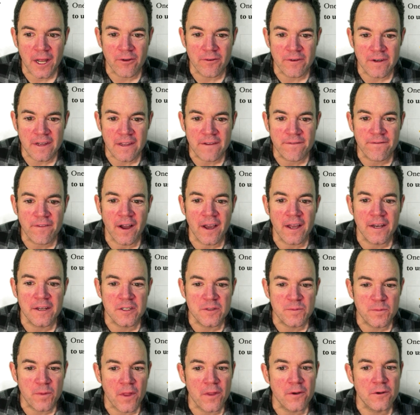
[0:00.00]
Nephi and
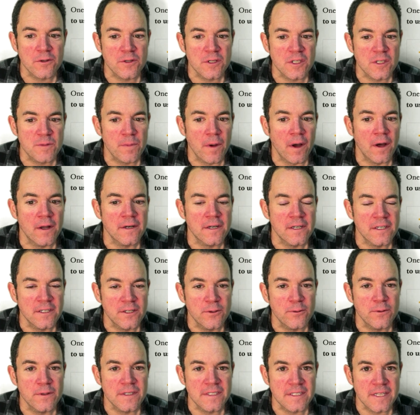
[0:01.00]
his brothers respond
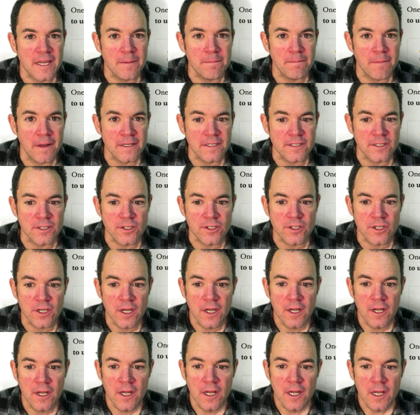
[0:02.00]
to the same message.
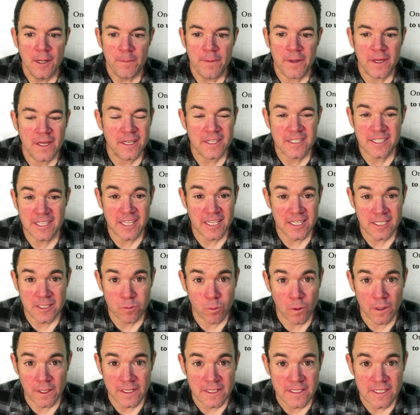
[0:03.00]
Because this
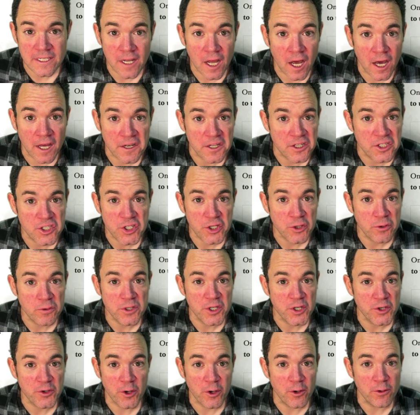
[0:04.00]
one is not a
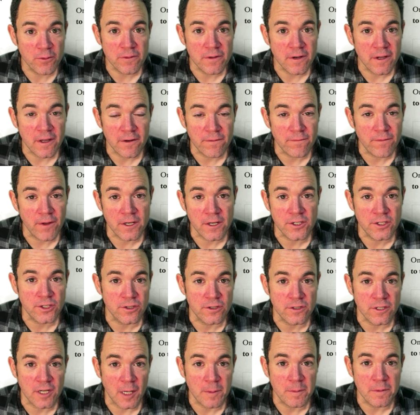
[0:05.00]
choose-your-own
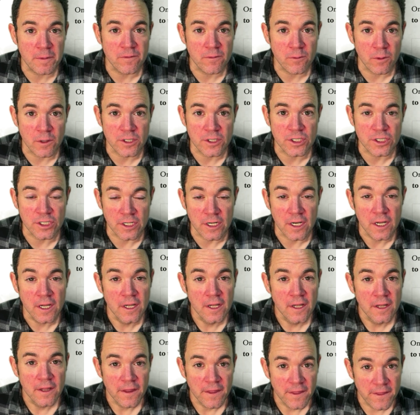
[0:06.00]
adventure type of question.
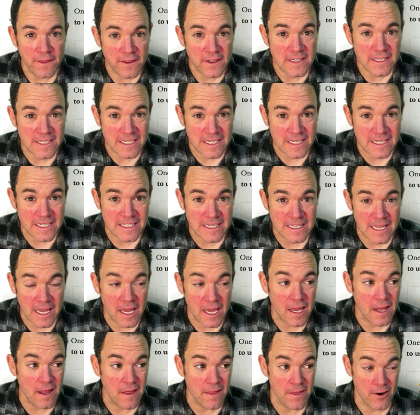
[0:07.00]
This is
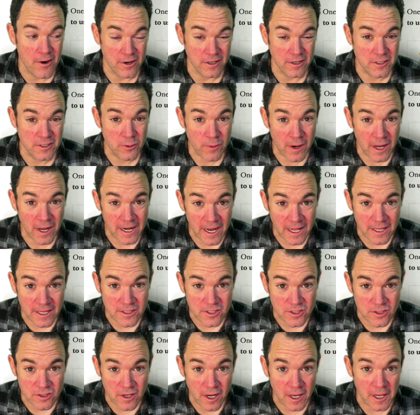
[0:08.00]
there is a right
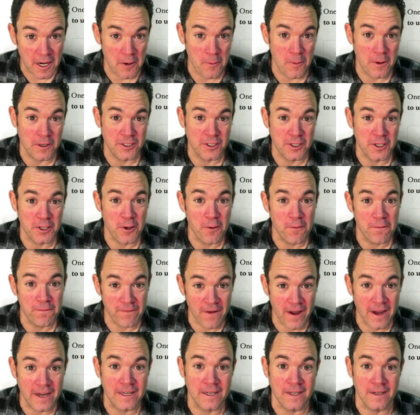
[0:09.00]
answer, and I want you to go
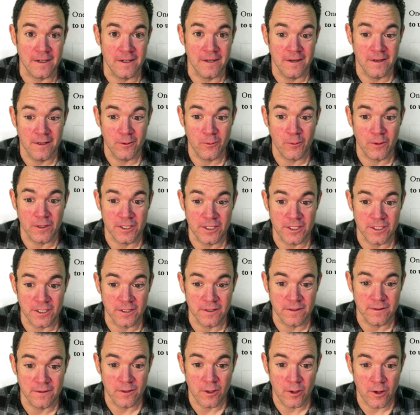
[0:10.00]
find it
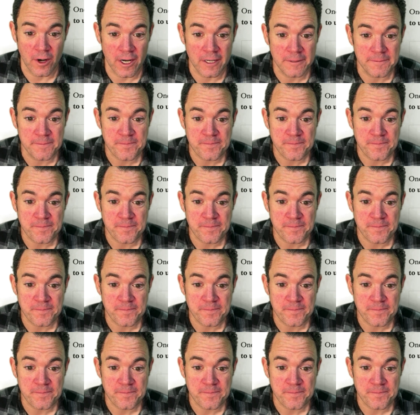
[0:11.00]
question, all right?